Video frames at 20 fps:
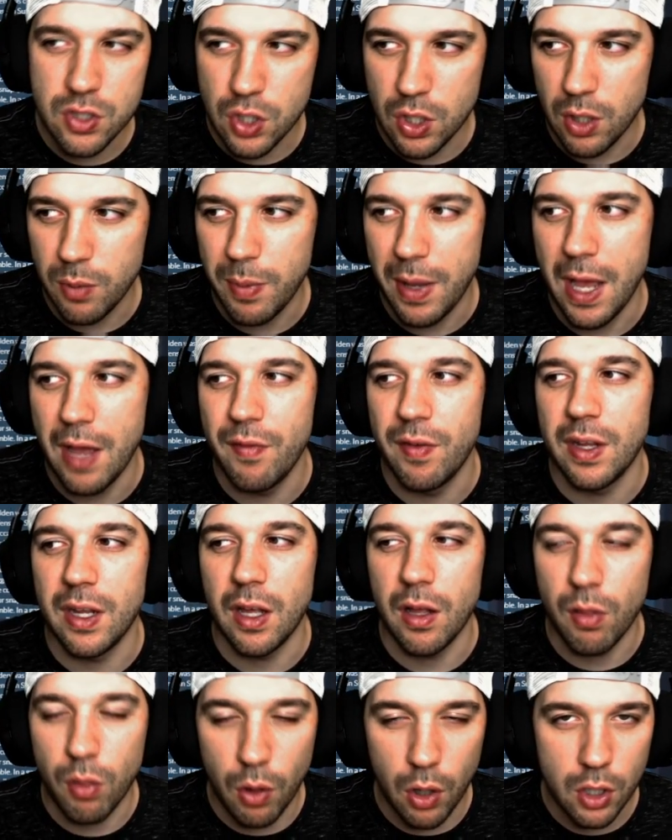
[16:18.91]
them having a
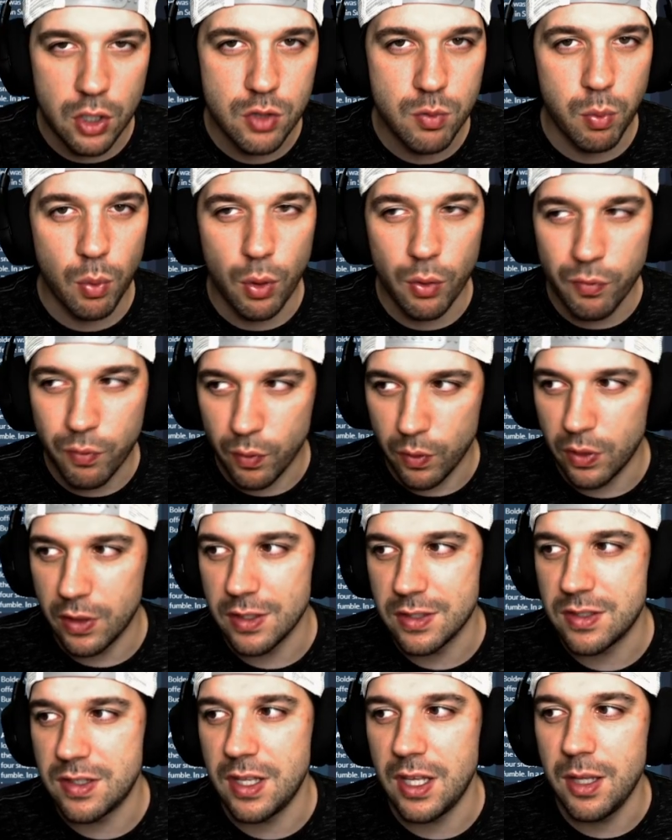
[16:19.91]
large role for this
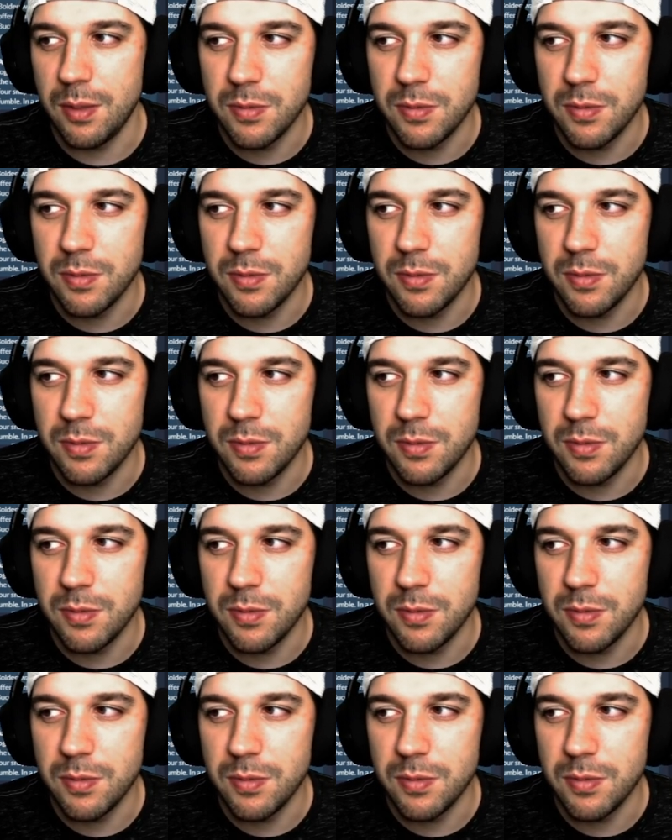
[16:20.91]
team.